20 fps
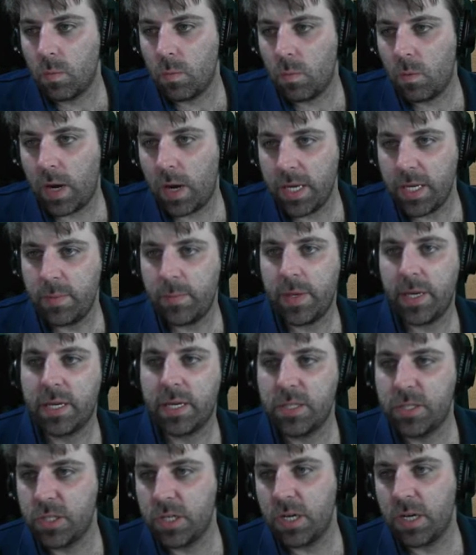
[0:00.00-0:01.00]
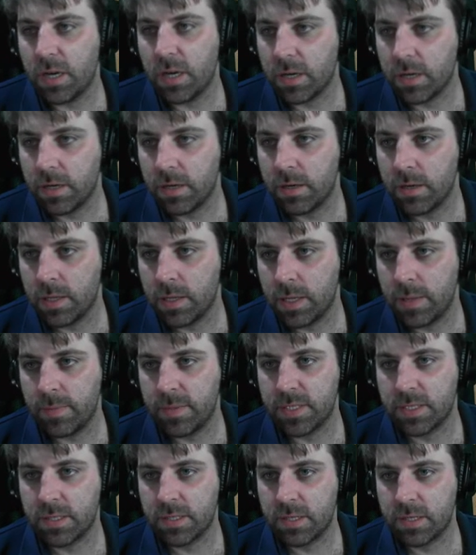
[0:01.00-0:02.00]
Why are you being a jerk? Let me
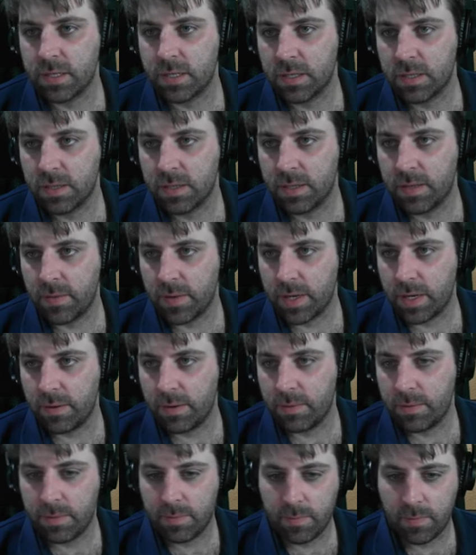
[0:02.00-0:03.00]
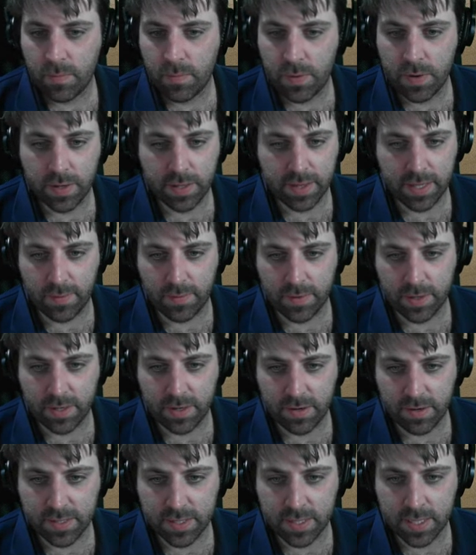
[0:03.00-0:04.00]
just... There we go. Bring that one
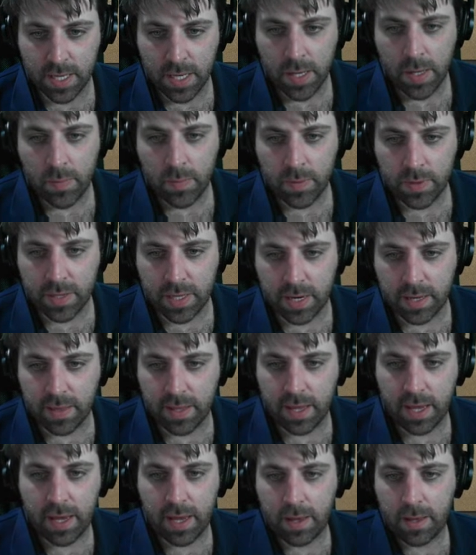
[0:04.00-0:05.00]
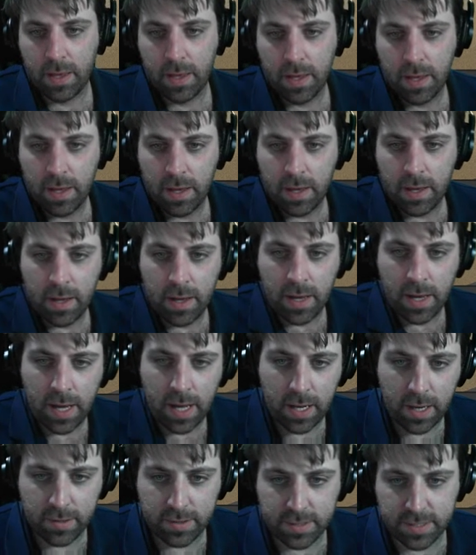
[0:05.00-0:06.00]
across. Put that in there.
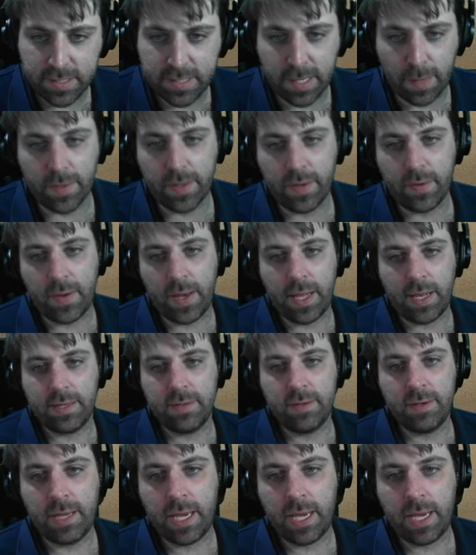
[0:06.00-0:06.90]
Hello, W. Allen.